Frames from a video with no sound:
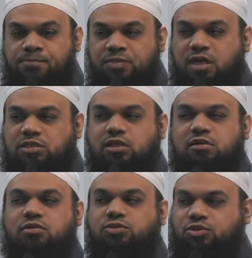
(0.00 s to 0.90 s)
And it's a
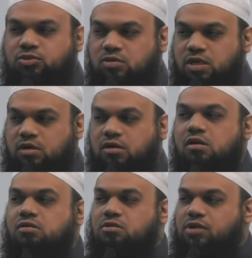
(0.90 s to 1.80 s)
long story and a
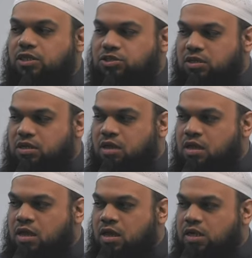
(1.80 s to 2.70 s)
long narration,
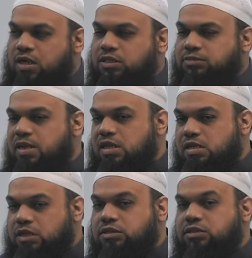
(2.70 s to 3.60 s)
and it has many
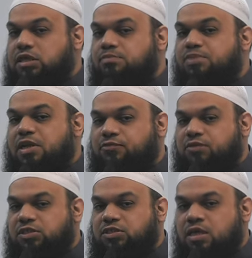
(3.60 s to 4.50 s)
lessons and
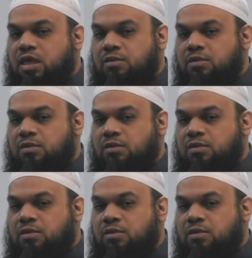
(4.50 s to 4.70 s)
benefits.